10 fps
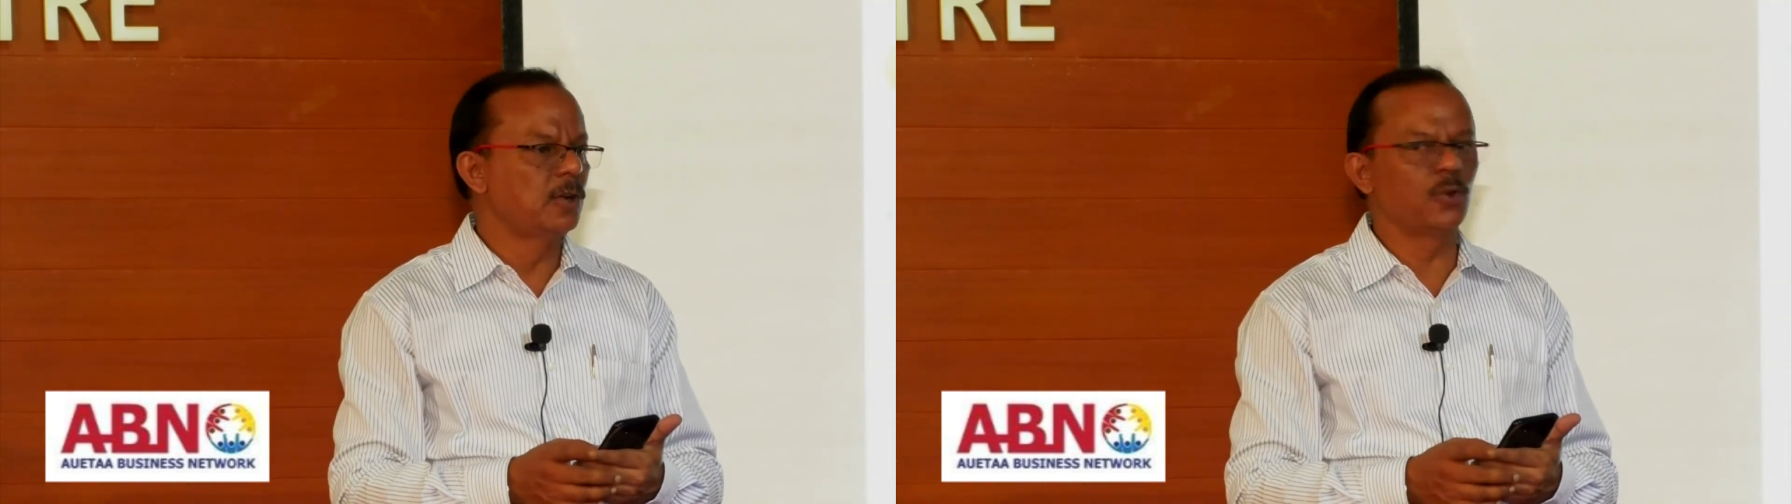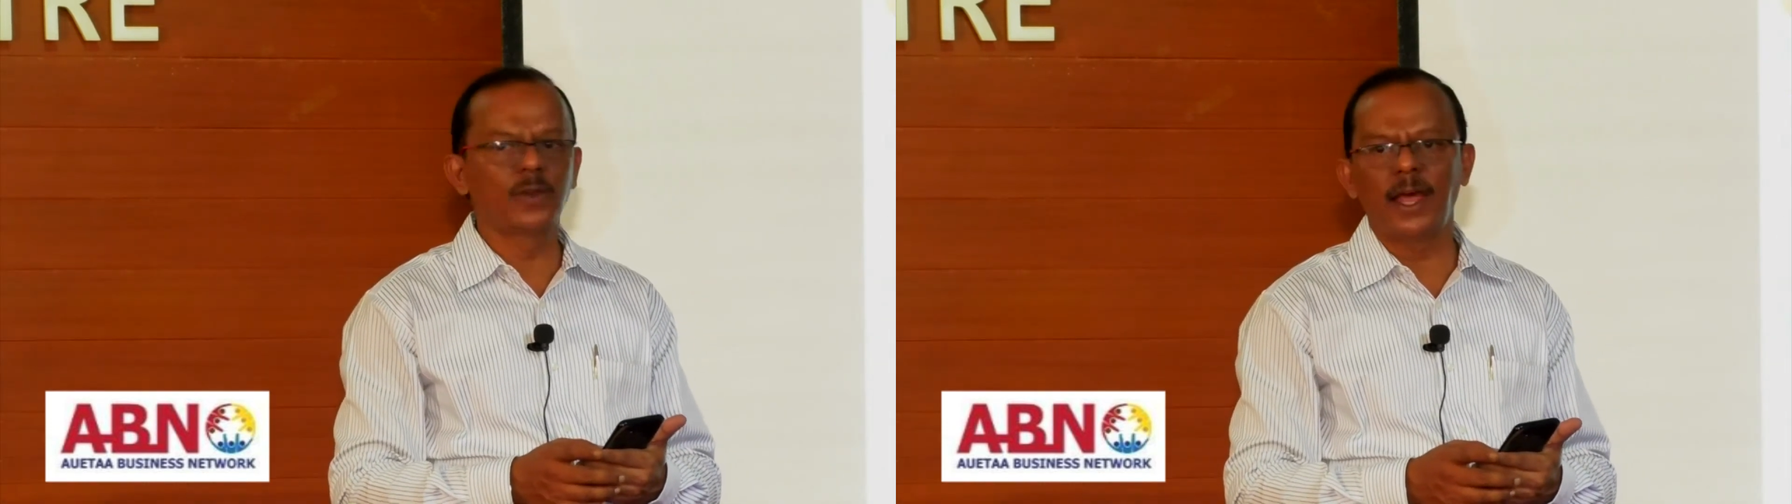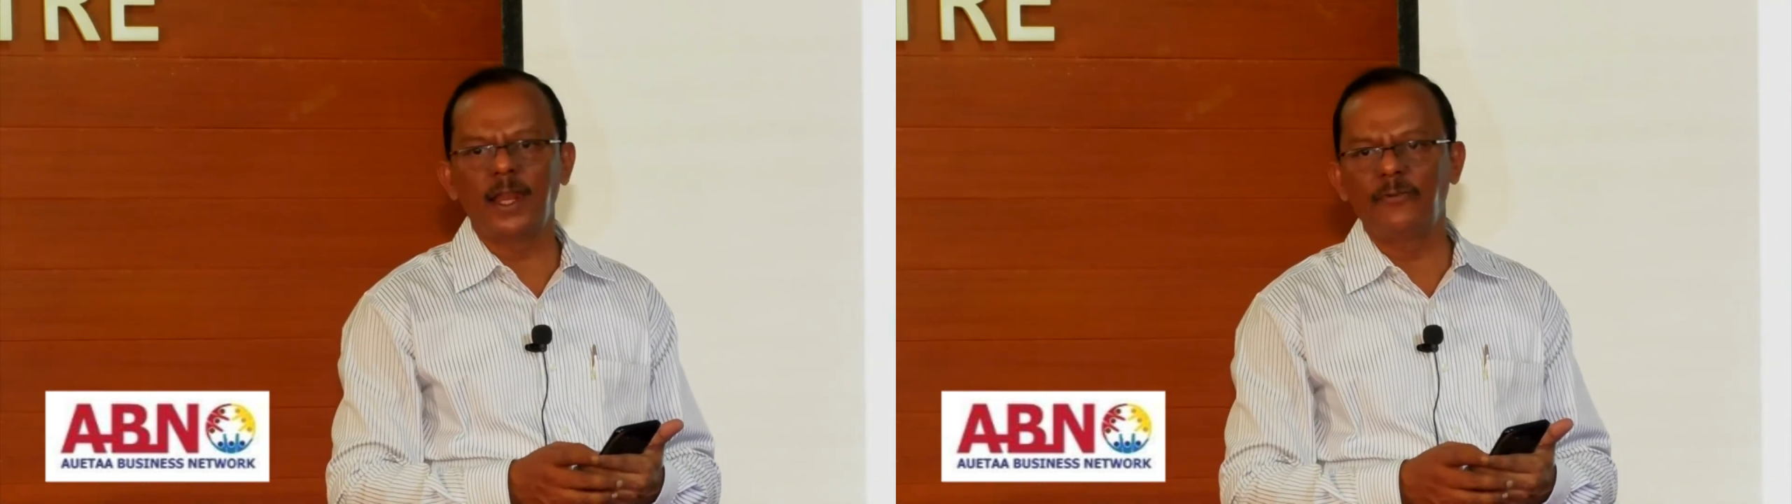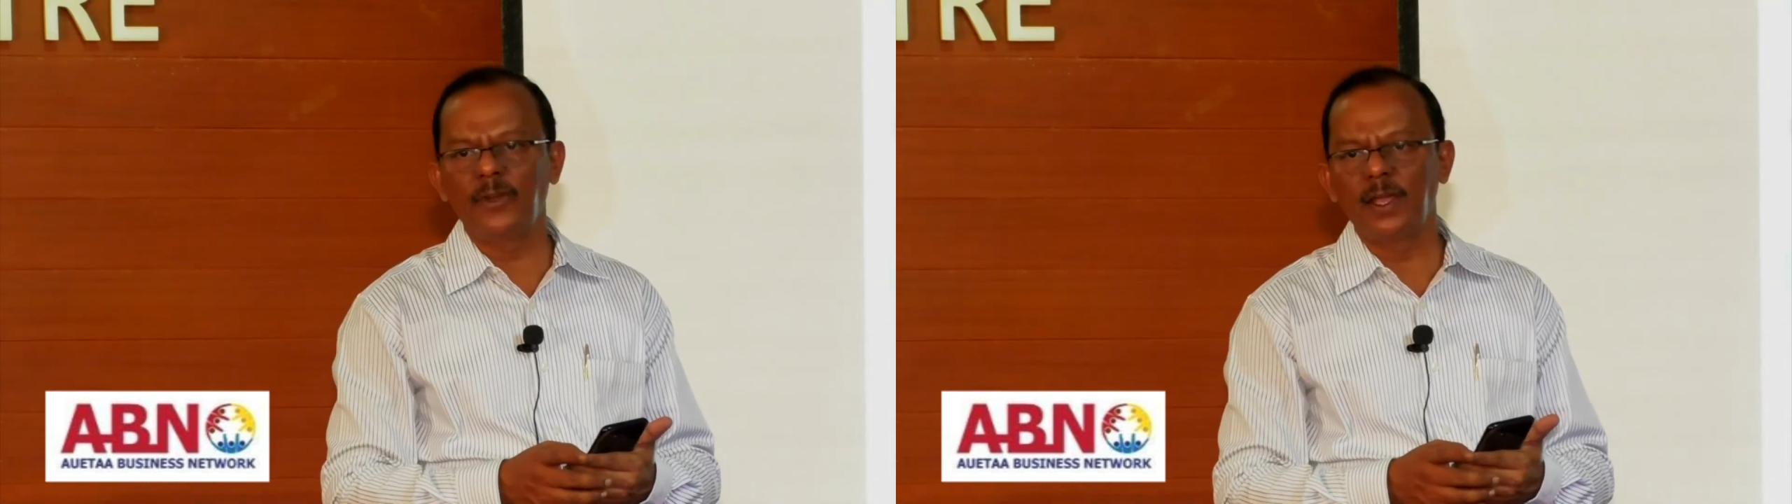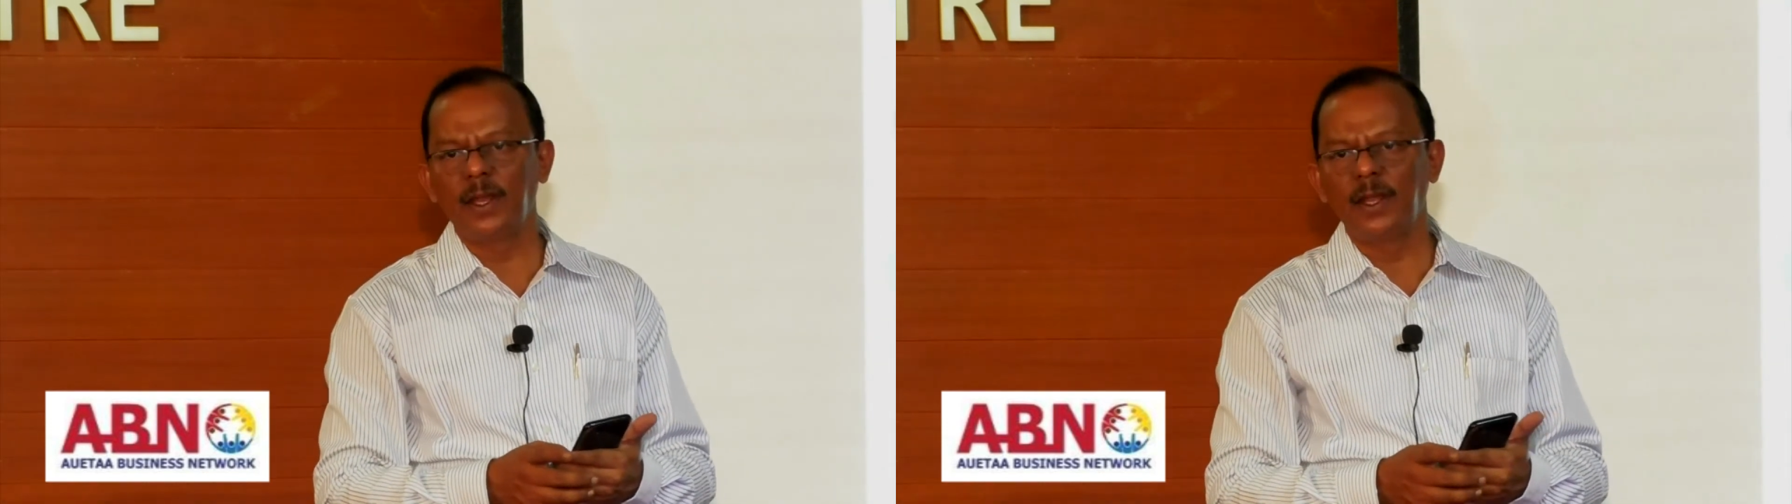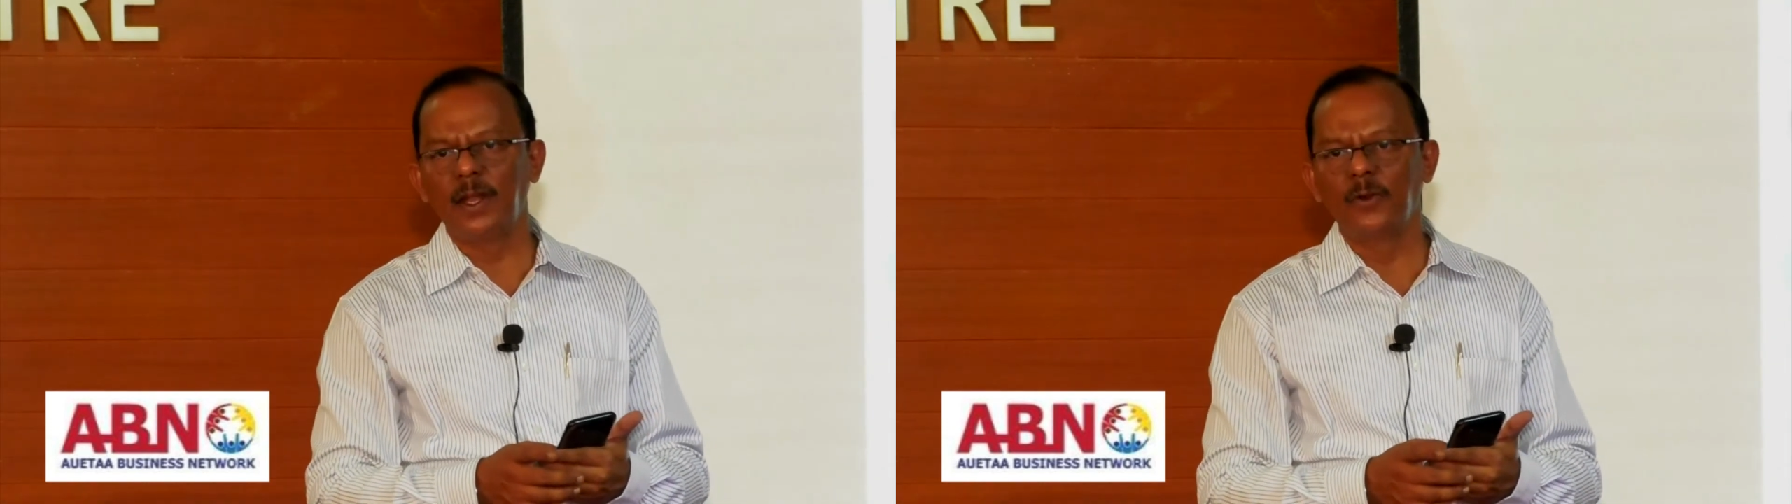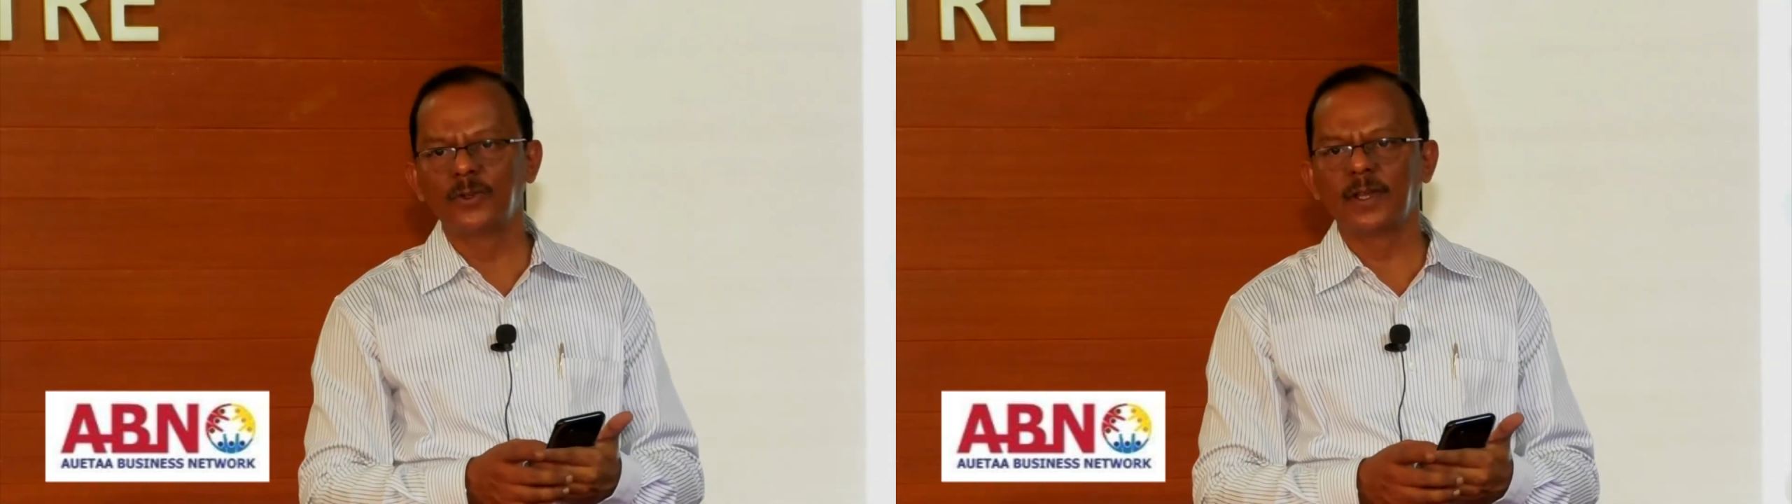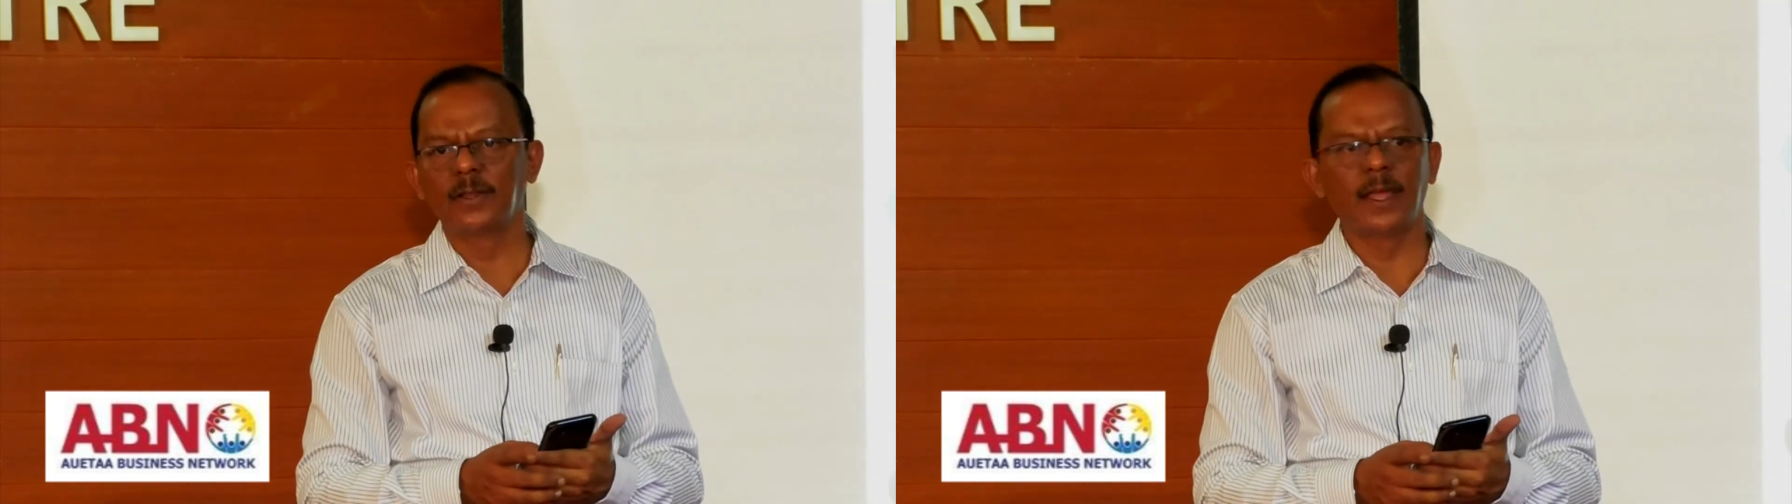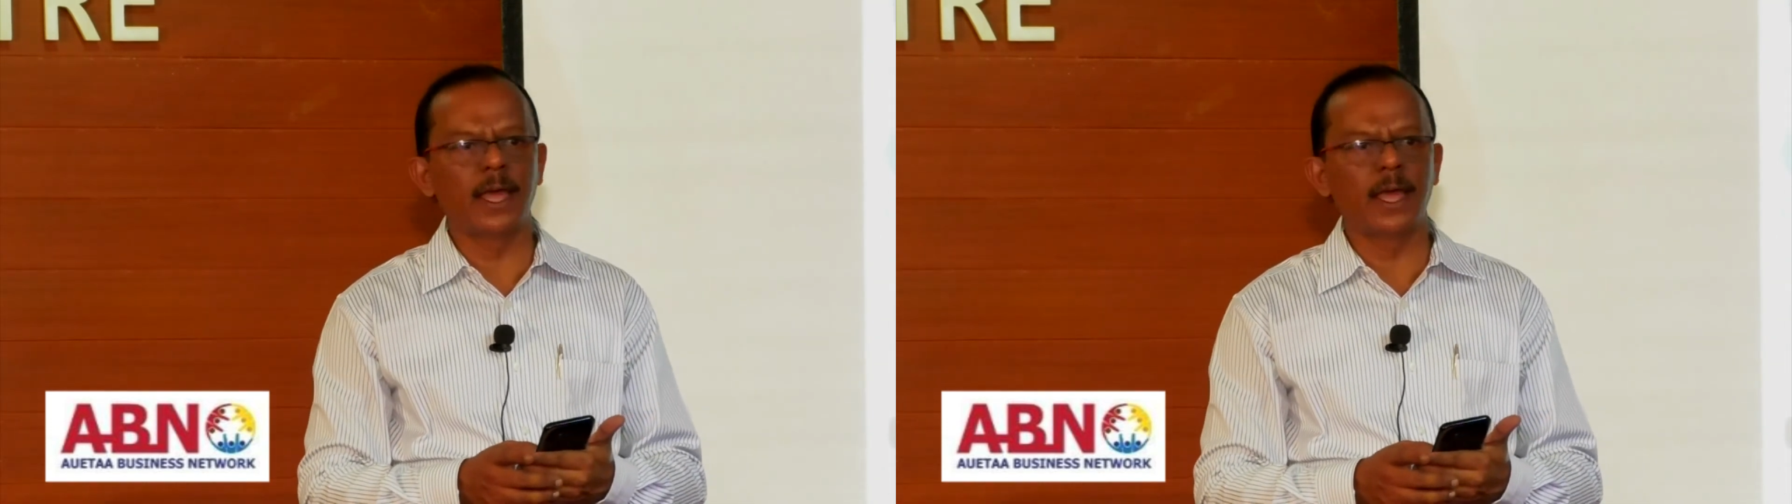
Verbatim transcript: to clarify any doubts on the